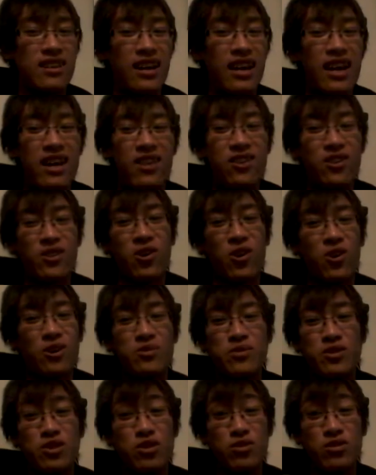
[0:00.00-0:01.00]
I hate on
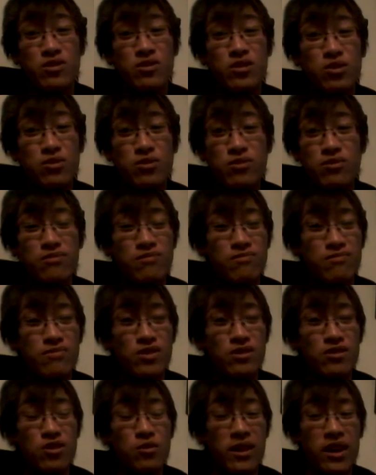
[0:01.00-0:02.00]
cars with two
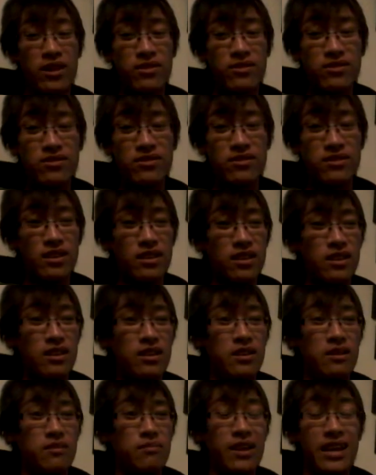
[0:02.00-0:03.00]
pedals,
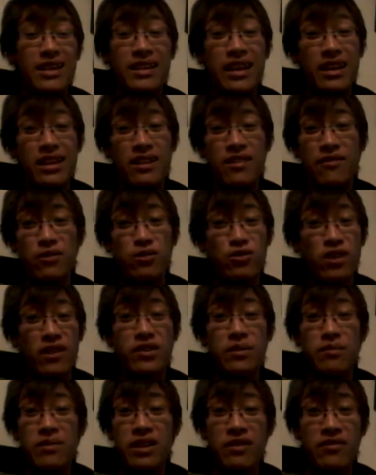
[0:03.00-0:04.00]
but I get it. If you're
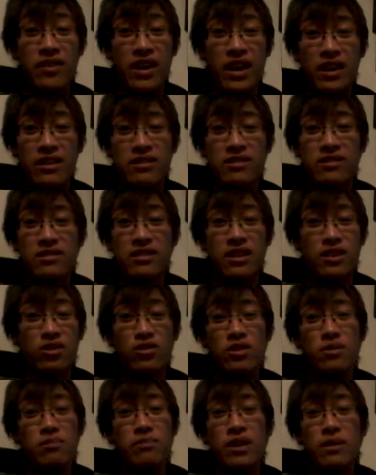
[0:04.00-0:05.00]
driving a minivan, like,
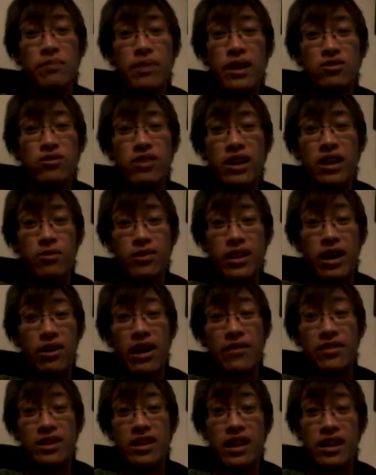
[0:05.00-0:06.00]
you can be a petrolhead without
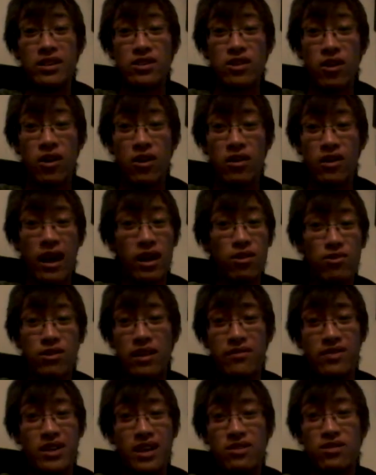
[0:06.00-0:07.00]
having a nice car. I don't
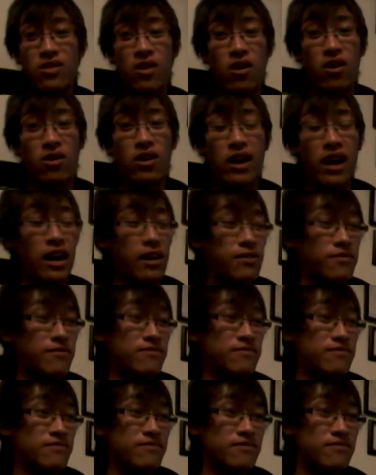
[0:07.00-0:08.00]
have a nice car. I have
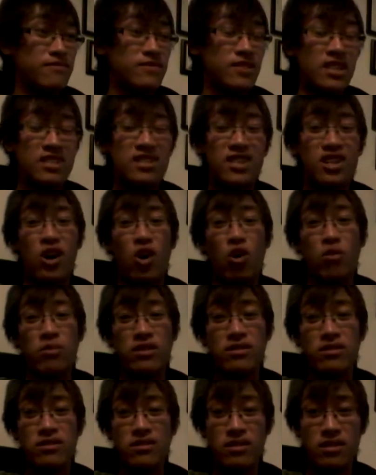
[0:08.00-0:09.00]
a
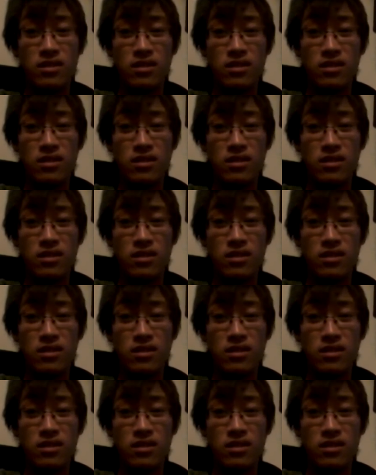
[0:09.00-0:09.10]
Tacoma.